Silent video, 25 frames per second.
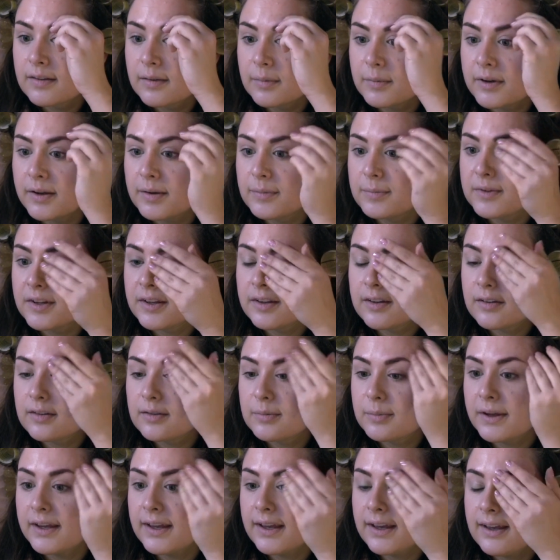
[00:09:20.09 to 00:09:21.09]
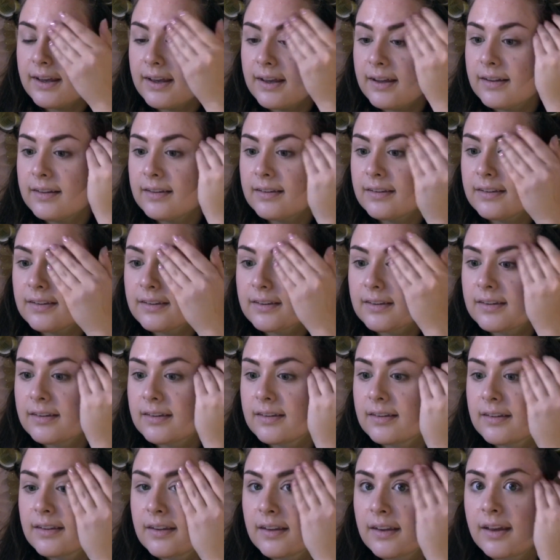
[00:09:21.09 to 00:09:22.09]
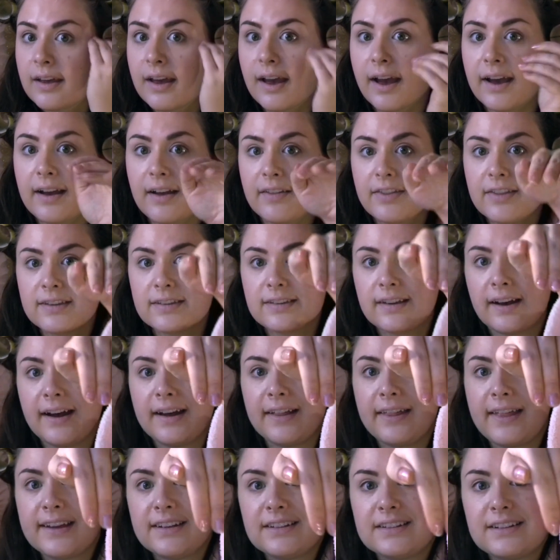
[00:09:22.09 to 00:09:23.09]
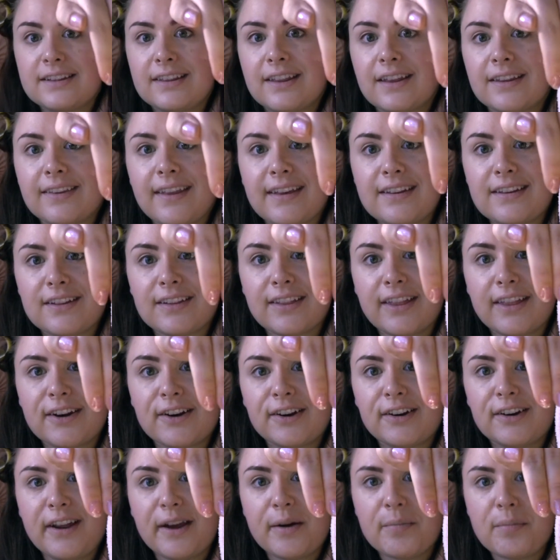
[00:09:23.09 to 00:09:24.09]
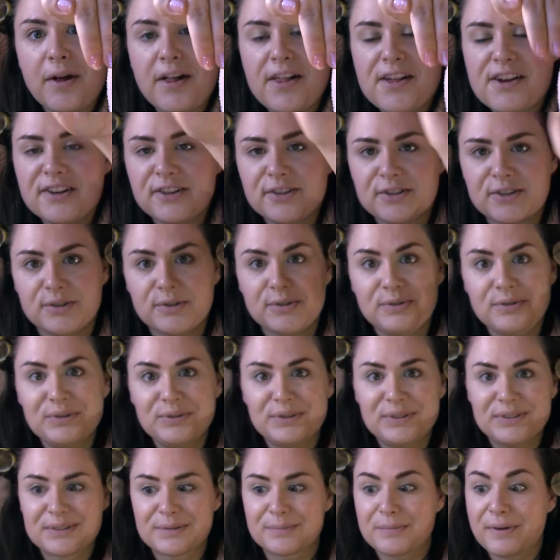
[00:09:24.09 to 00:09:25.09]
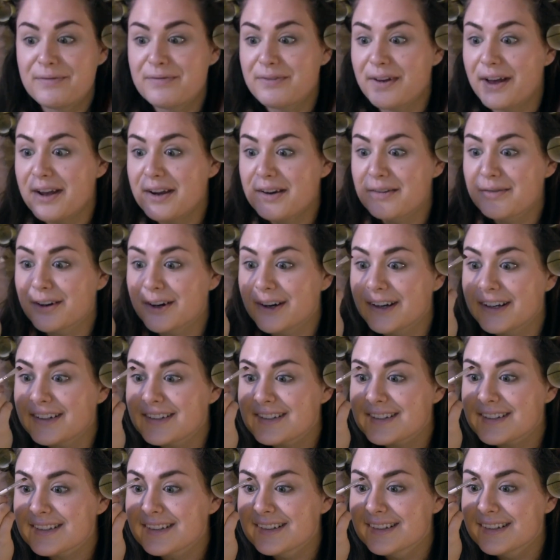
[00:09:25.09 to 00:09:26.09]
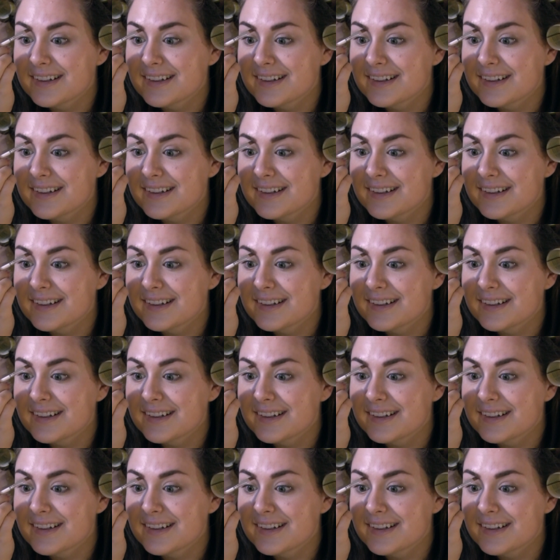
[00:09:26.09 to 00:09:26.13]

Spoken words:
Sometimes I use my hands. I did this like glitter nail polish. Ooh, it's my favorite.